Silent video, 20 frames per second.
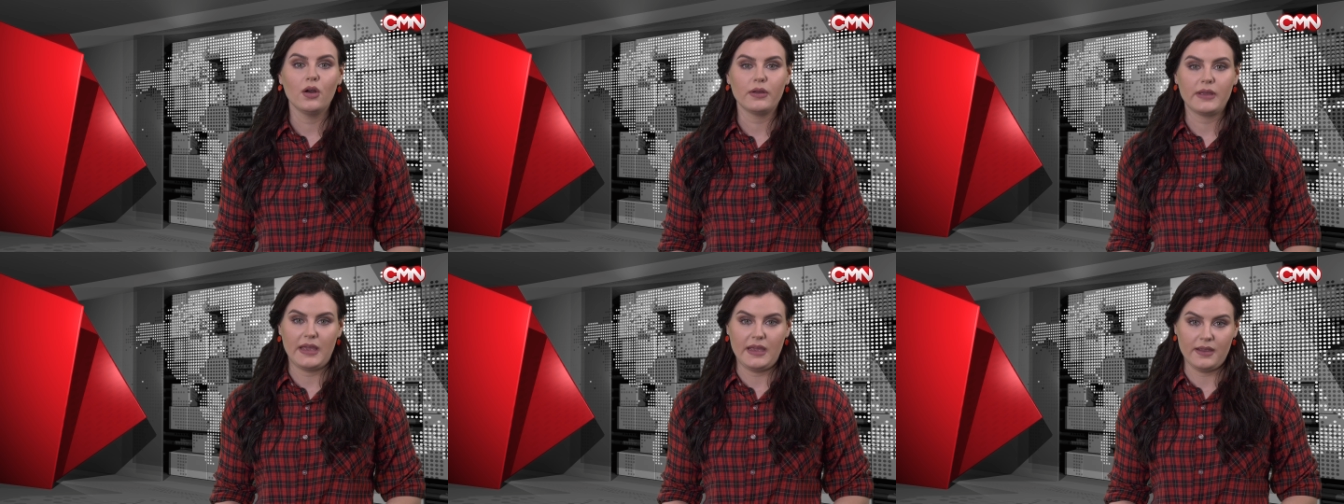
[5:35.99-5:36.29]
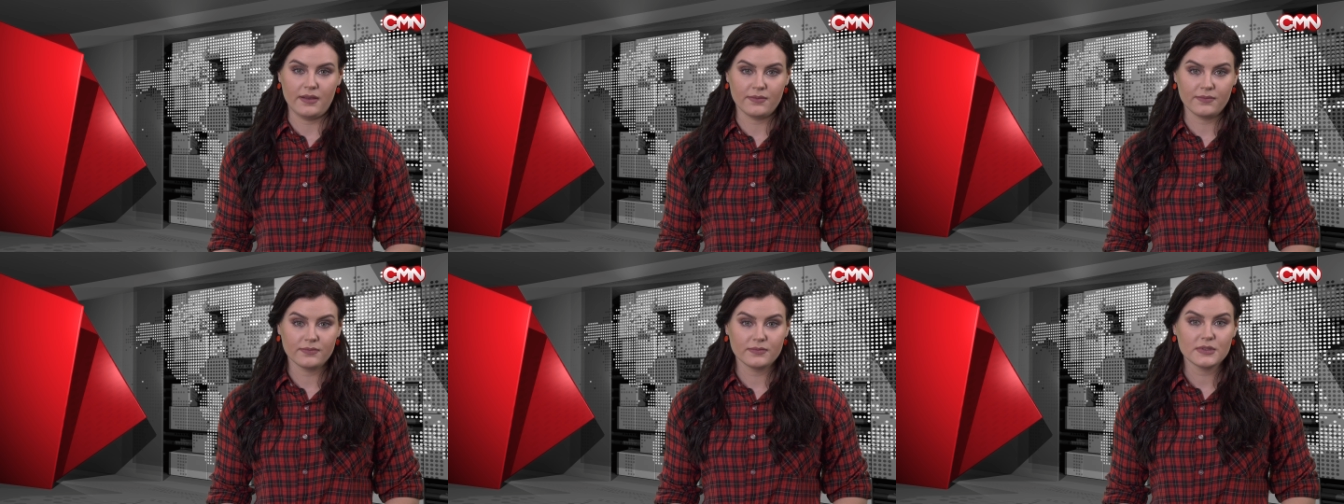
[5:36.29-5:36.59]

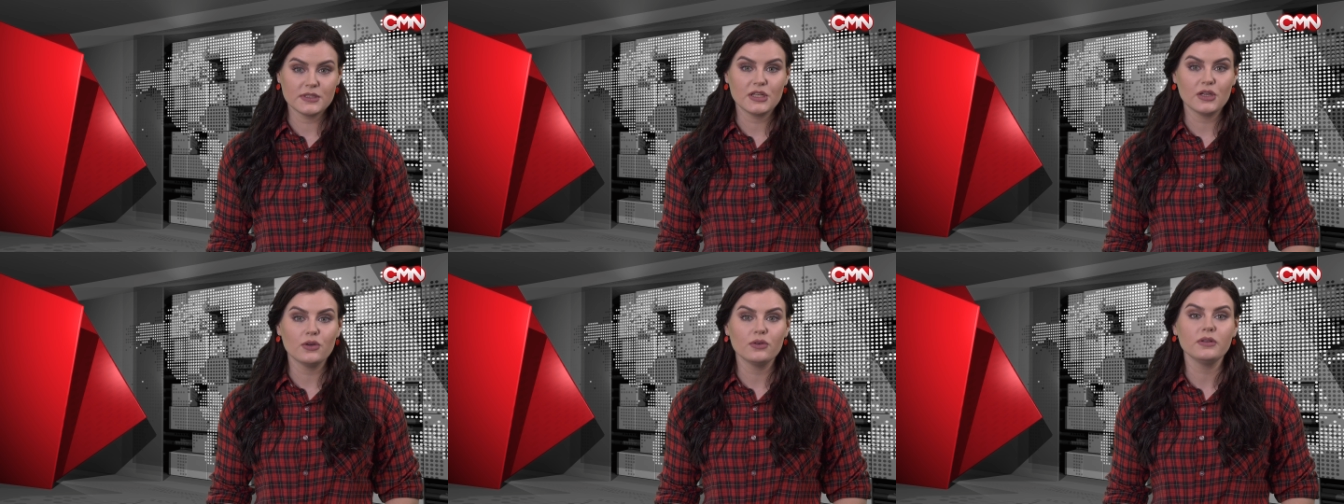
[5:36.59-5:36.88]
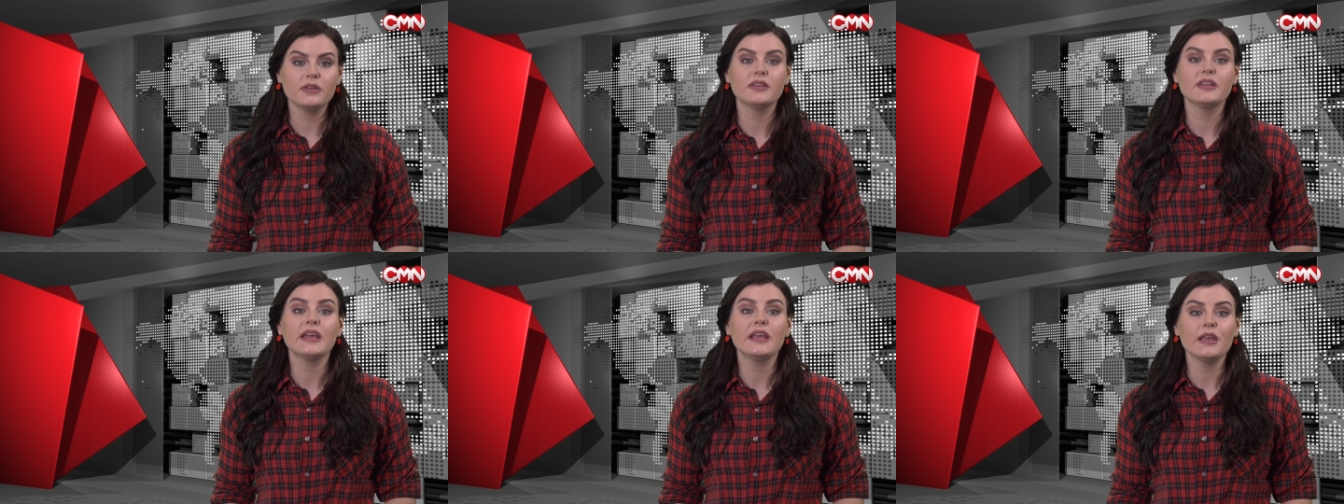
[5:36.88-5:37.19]
Okay.
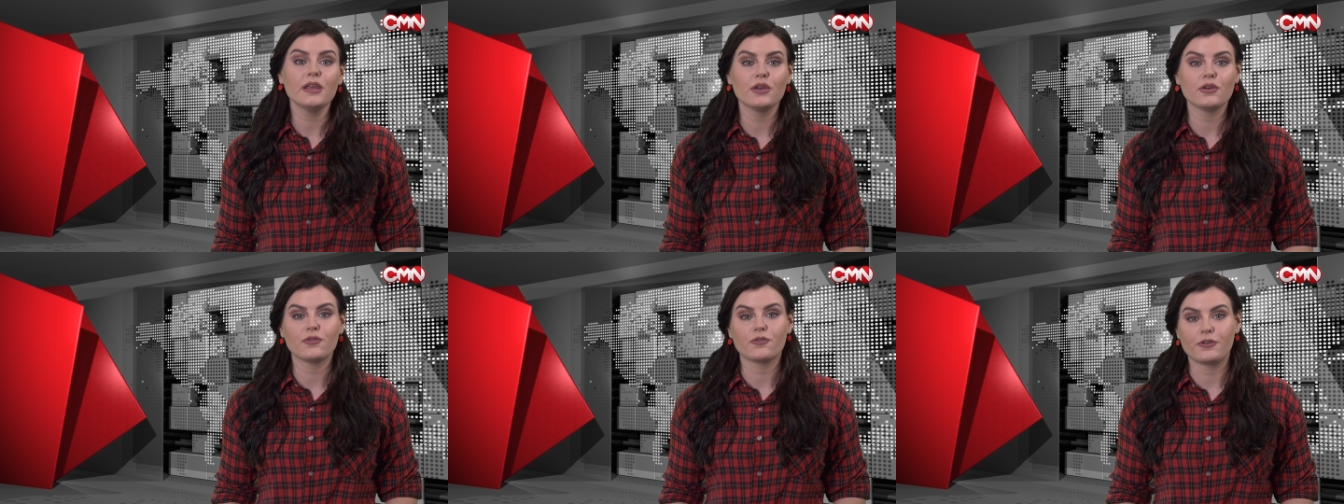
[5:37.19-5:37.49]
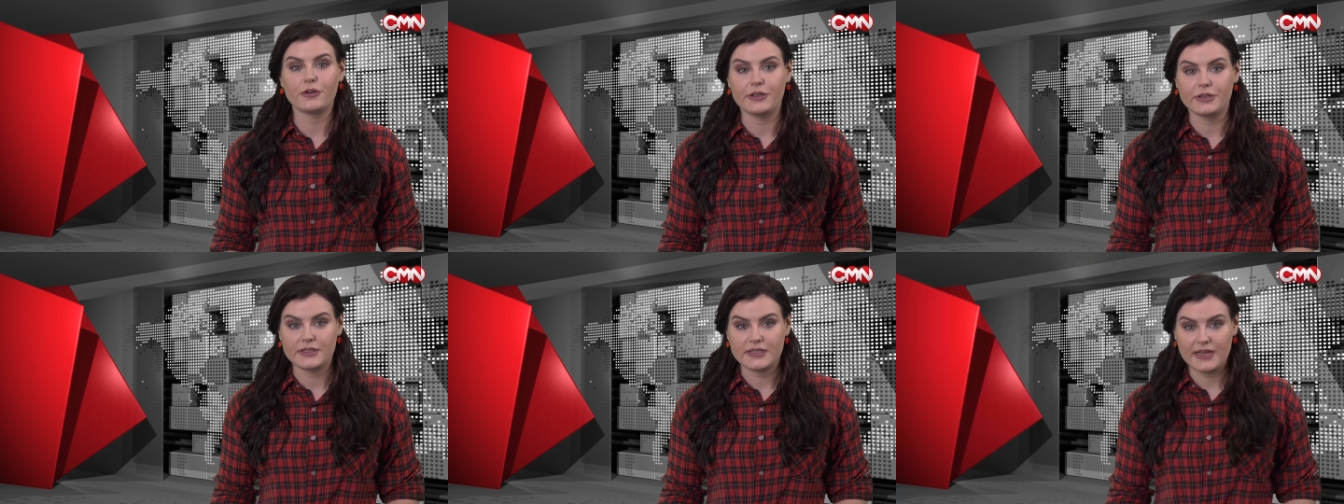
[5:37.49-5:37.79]
Tone, thank you
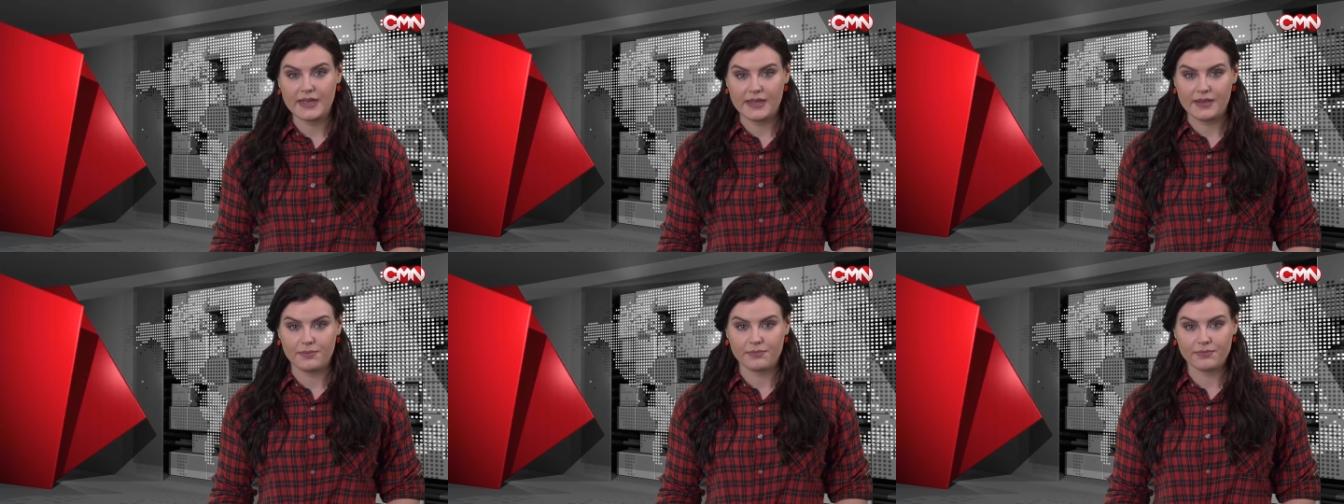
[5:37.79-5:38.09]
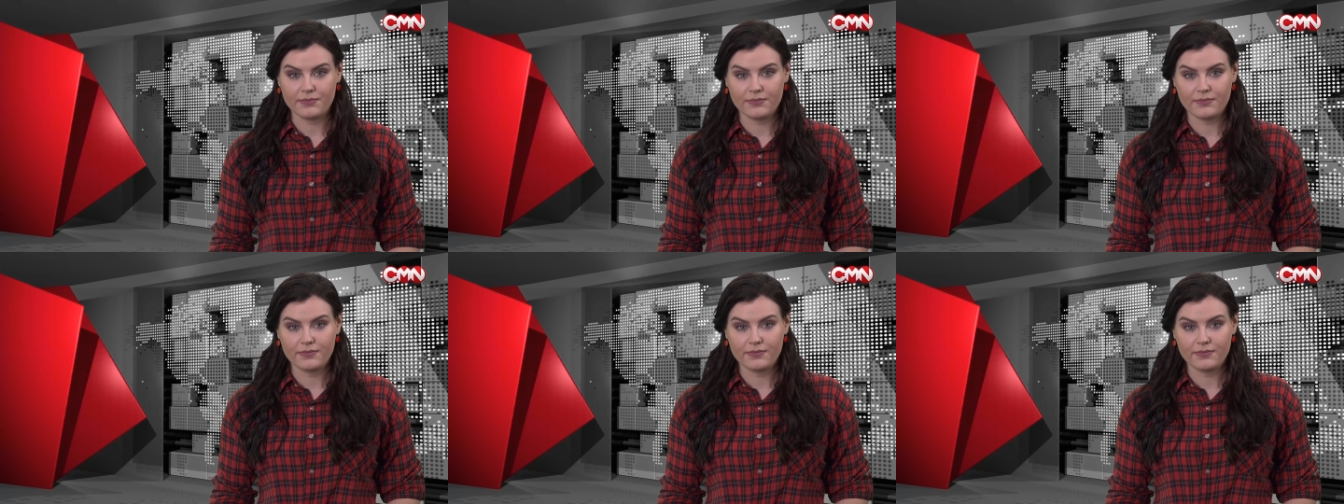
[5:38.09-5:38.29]
for your time.